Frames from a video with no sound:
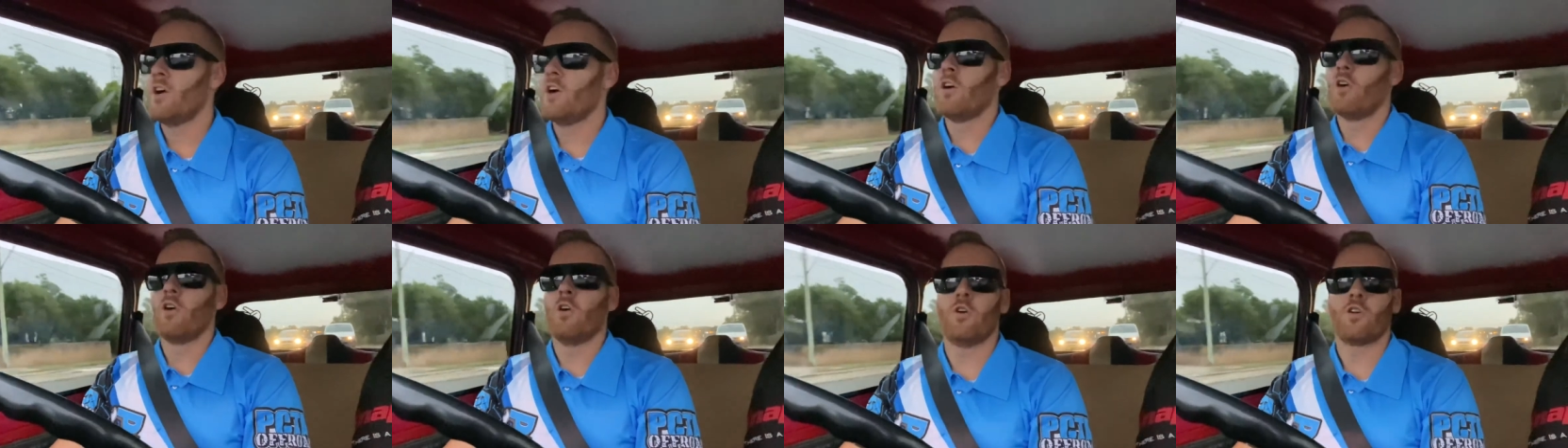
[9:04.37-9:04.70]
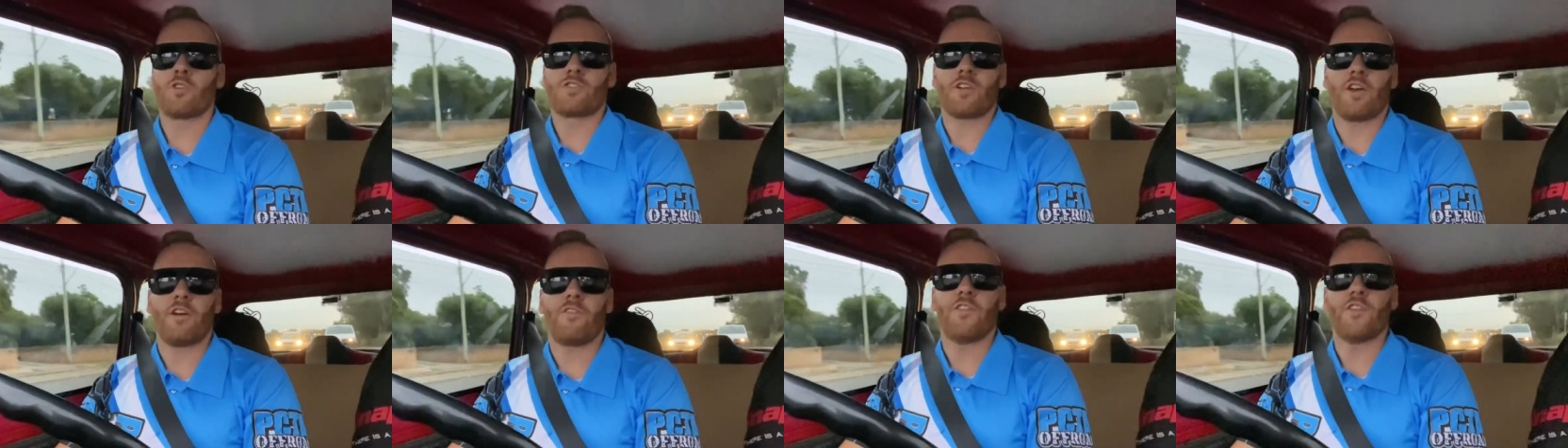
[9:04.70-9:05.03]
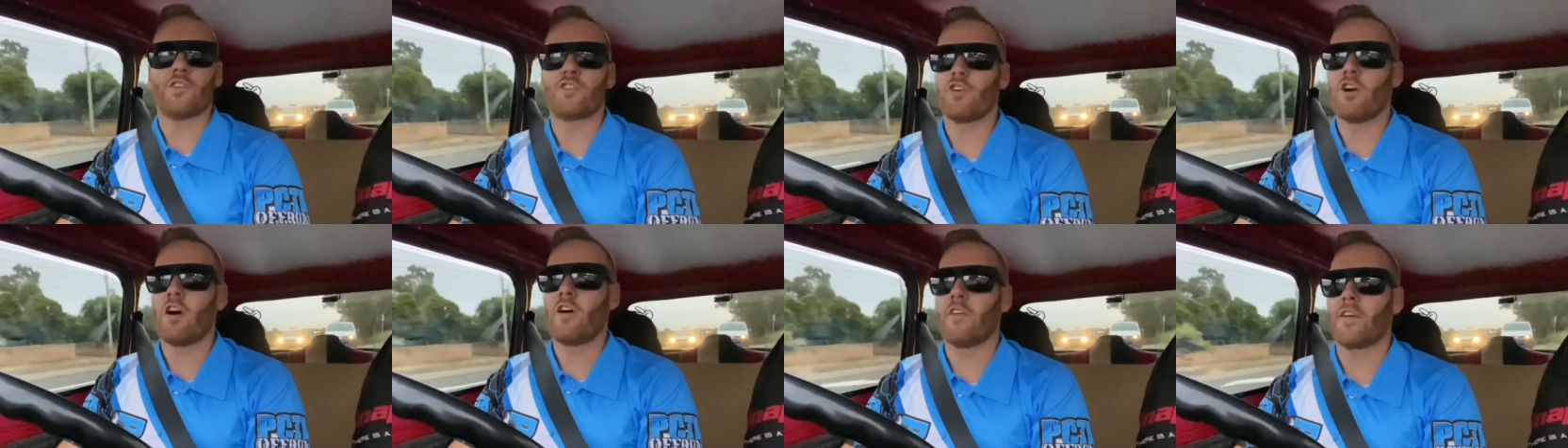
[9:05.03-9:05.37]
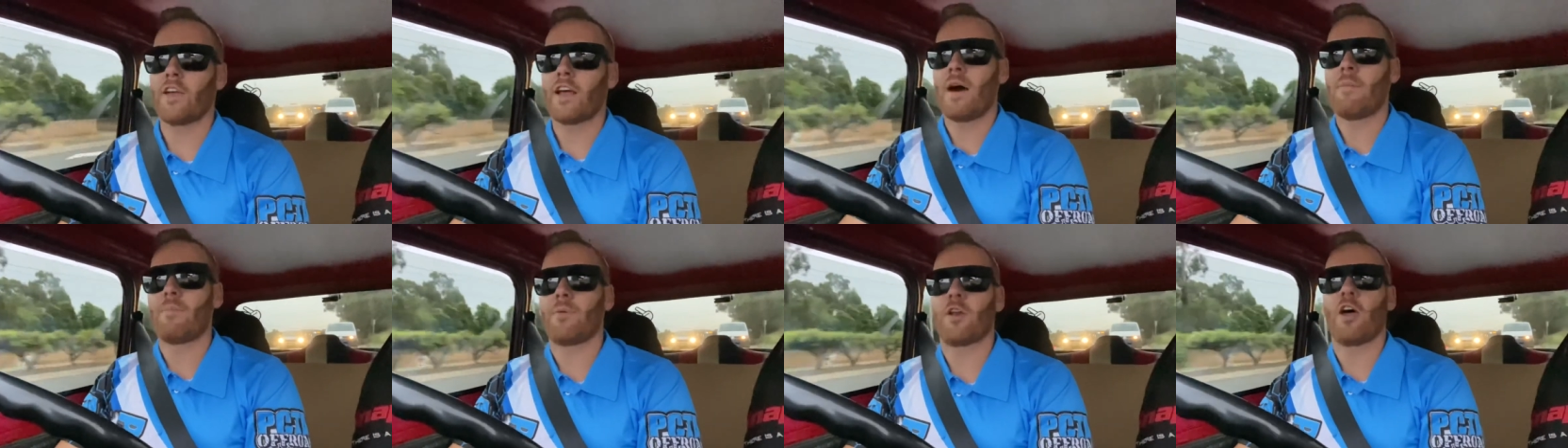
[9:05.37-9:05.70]
Also, if you're driving
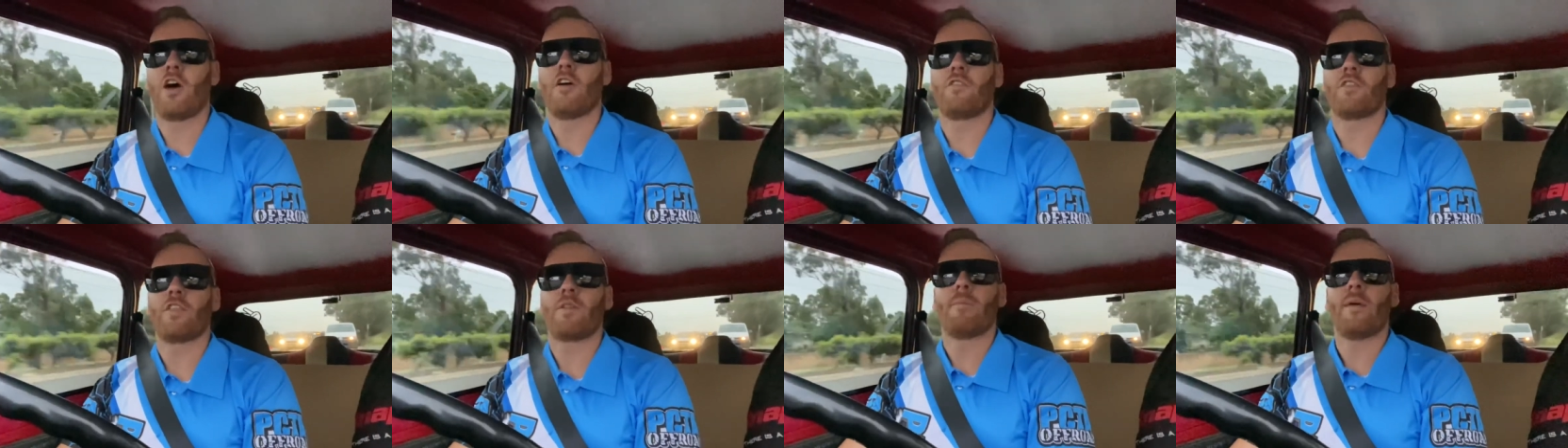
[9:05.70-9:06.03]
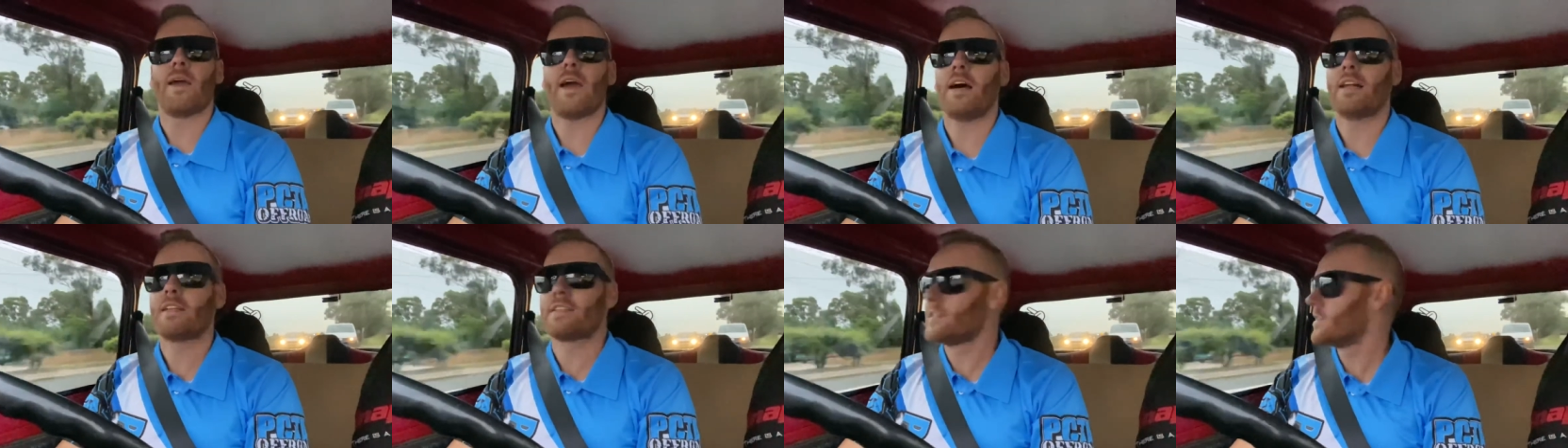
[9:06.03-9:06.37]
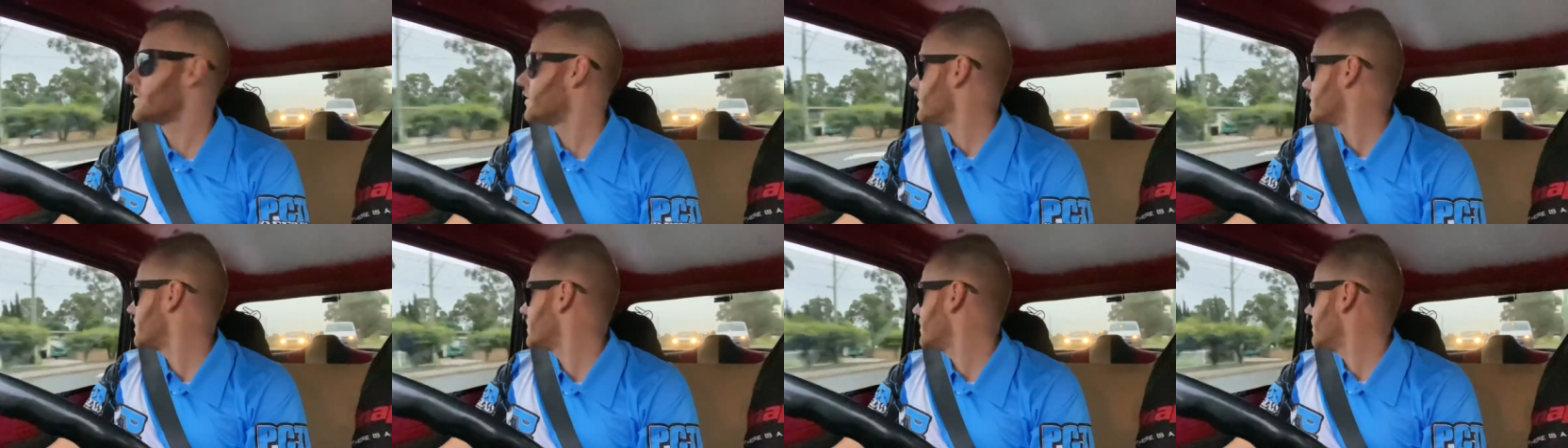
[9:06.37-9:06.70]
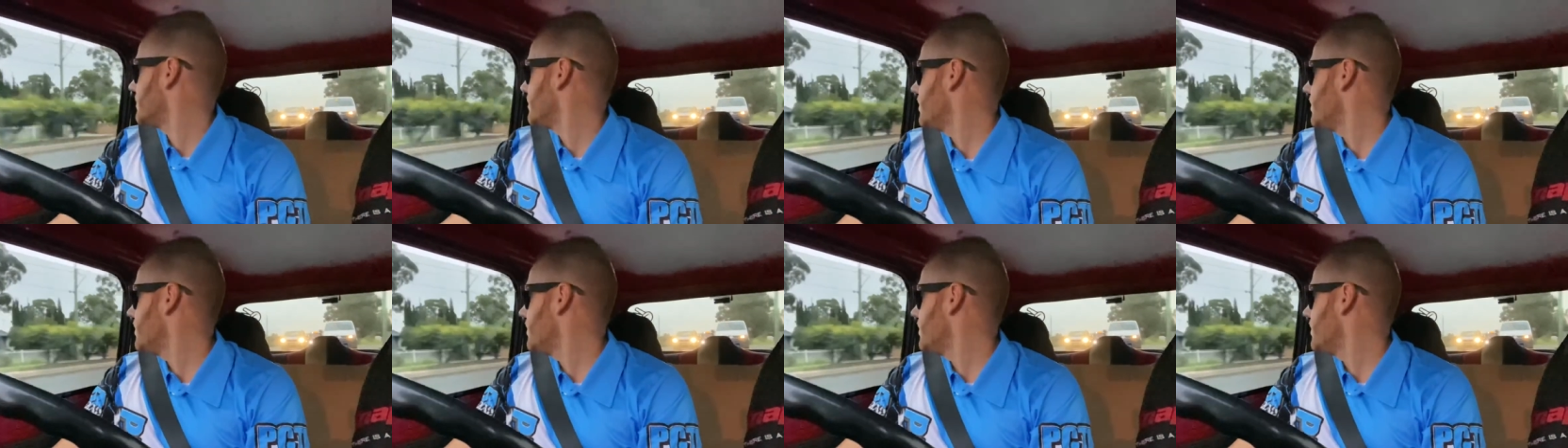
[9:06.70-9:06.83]
up and over the mountains,